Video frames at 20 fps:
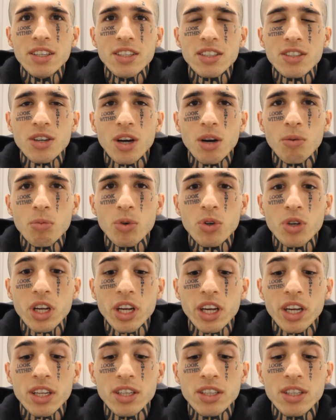So I'm
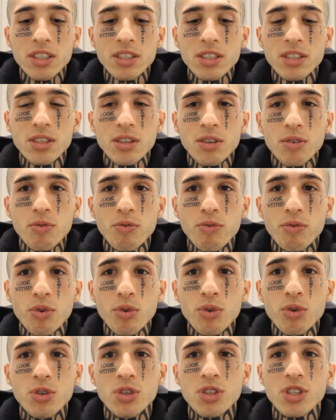looking at this
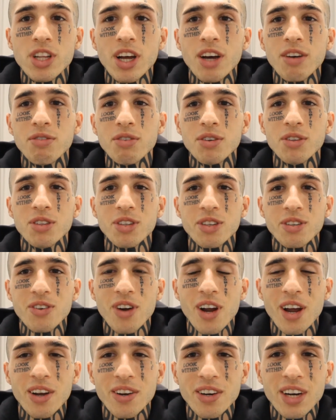food stuff on the
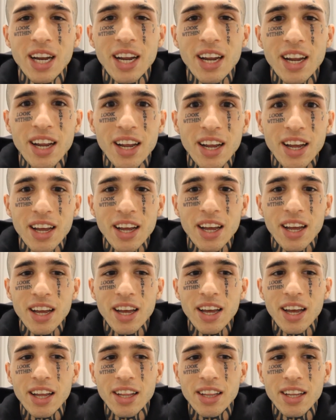ground
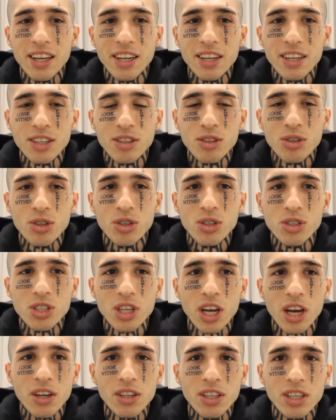and then it
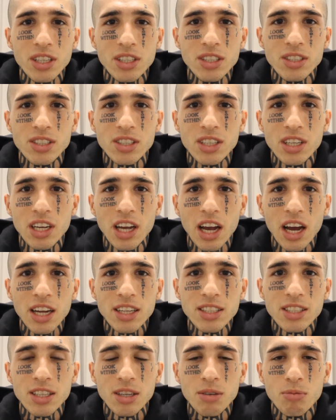turns out that it's
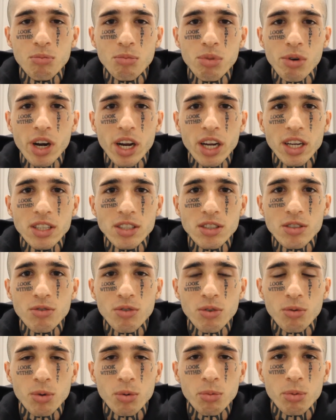guts and brains
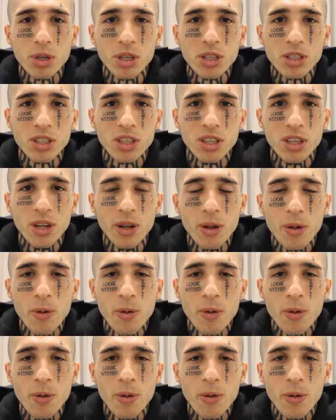from a person.